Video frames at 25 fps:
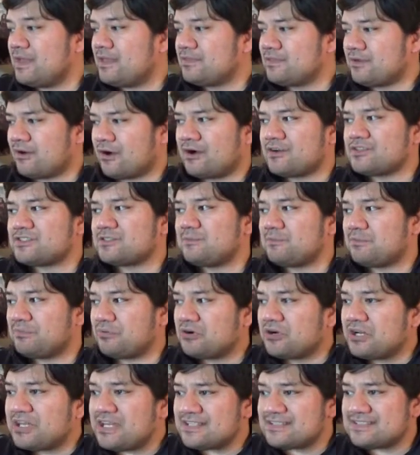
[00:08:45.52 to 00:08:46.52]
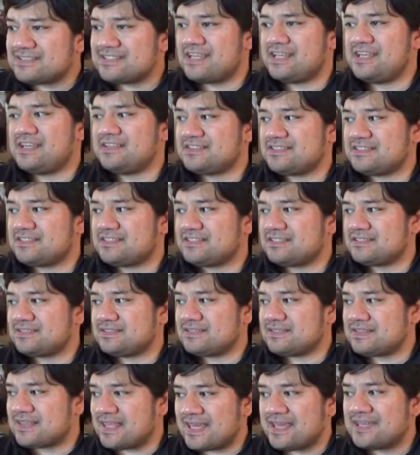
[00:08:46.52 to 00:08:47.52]
There are some pretty intense
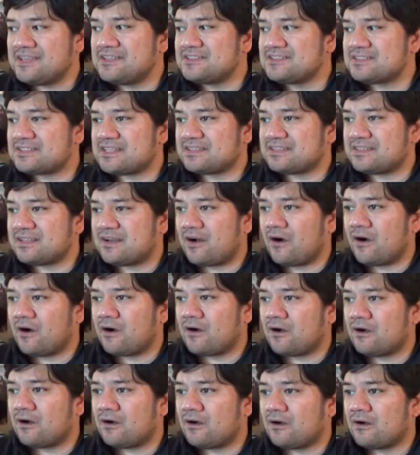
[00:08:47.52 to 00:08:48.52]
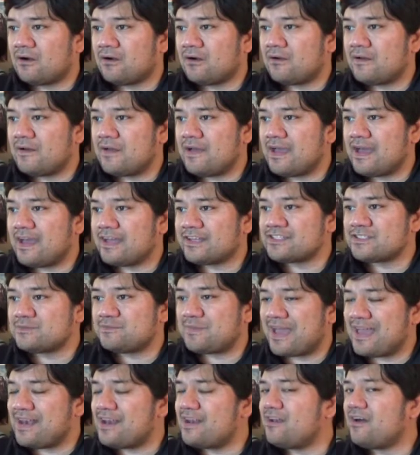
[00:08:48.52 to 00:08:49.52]
things that are
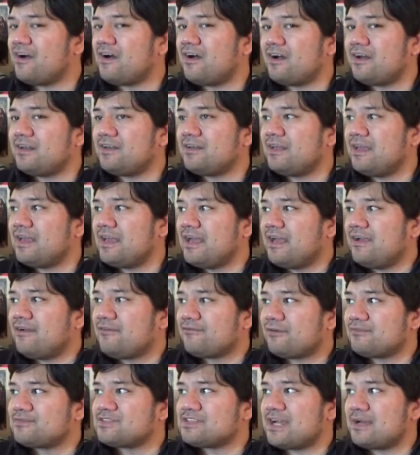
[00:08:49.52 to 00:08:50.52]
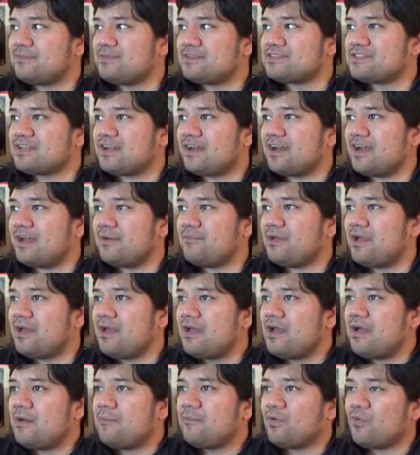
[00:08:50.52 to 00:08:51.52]
expanded on from time to time.
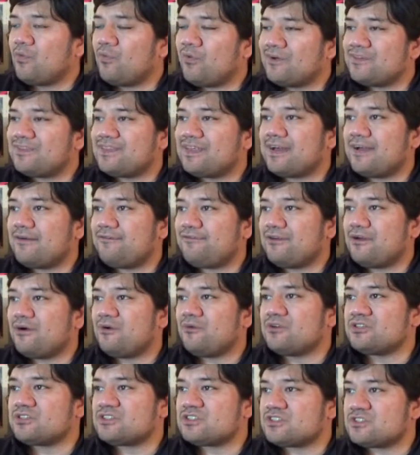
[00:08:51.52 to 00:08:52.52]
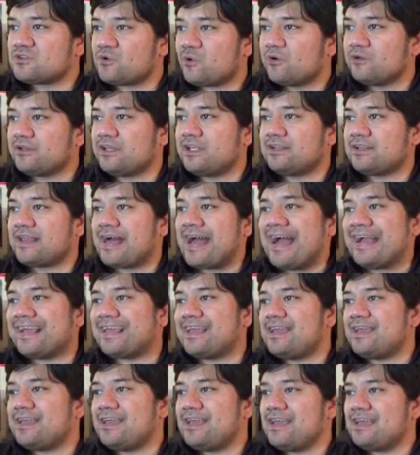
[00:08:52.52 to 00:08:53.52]
But one thing I feel was sorely
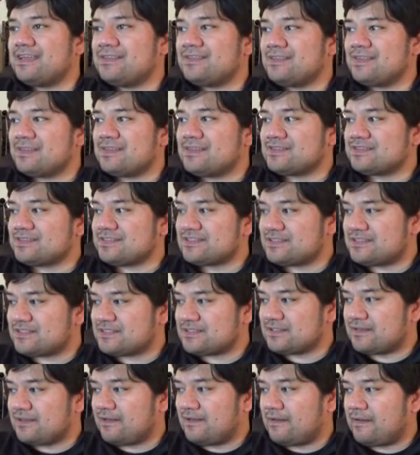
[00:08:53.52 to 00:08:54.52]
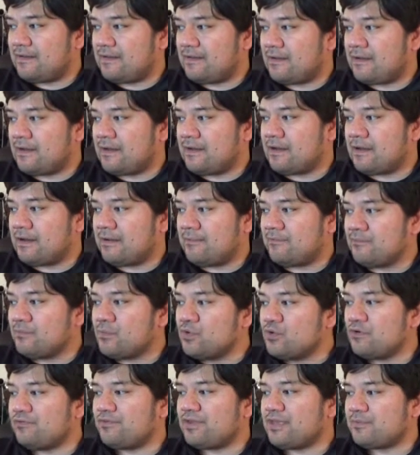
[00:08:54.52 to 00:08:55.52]
lacking in this uh,
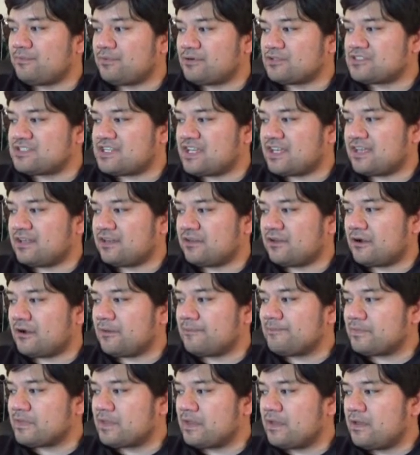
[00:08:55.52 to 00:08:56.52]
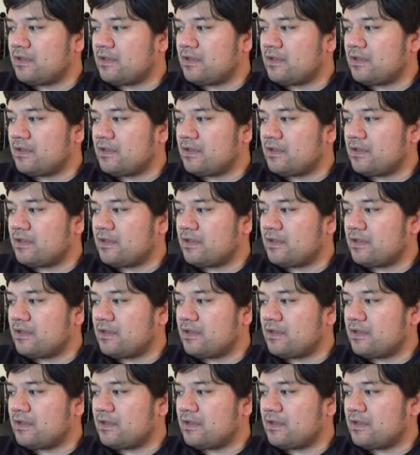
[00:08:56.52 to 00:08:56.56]
movie in particular